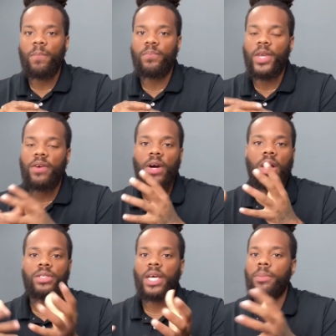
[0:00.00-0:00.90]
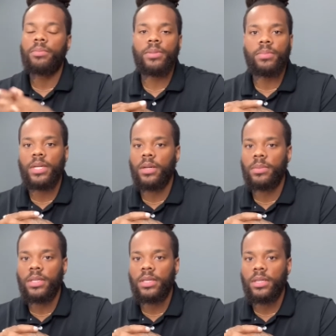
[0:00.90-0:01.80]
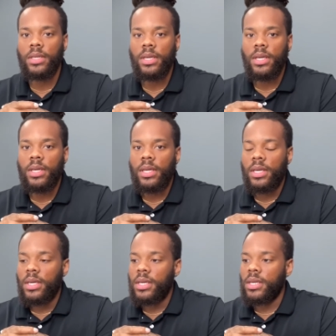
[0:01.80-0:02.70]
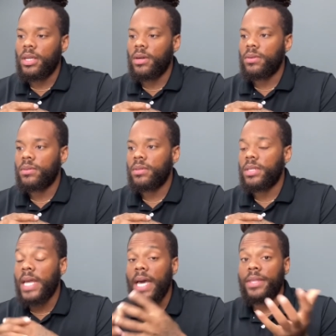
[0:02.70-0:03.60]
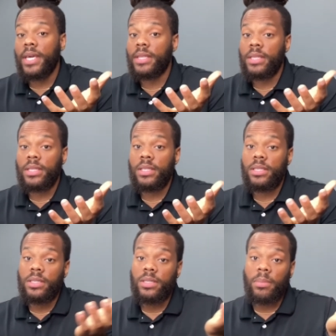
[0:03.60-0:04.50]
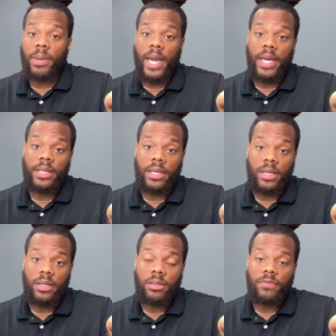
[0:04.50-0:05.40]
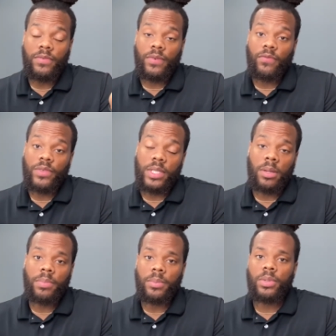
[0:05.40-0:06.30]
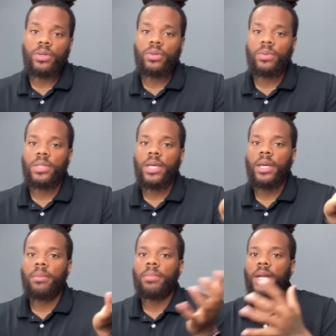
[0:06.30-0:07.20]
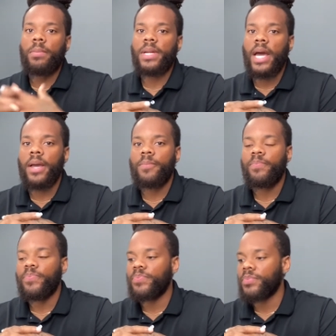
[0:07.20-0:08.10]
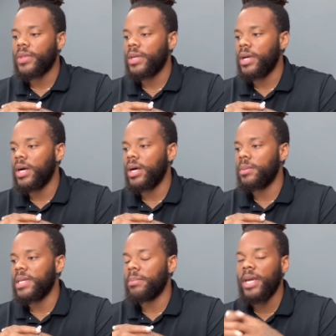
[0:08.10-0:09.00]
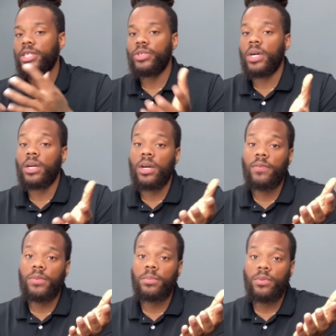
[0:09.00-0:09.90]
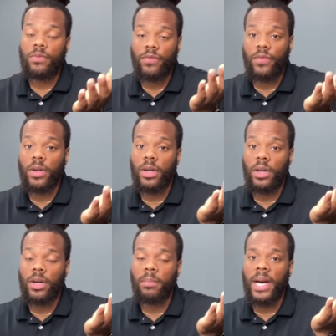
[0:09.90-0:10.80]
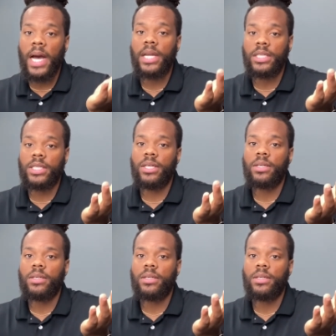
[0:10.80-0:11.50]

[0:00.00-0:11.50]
You have all type of people coming in. Not that this is a bad thing. For some people cool with that, but I'm not. It makes you uncomfortable behind the chair.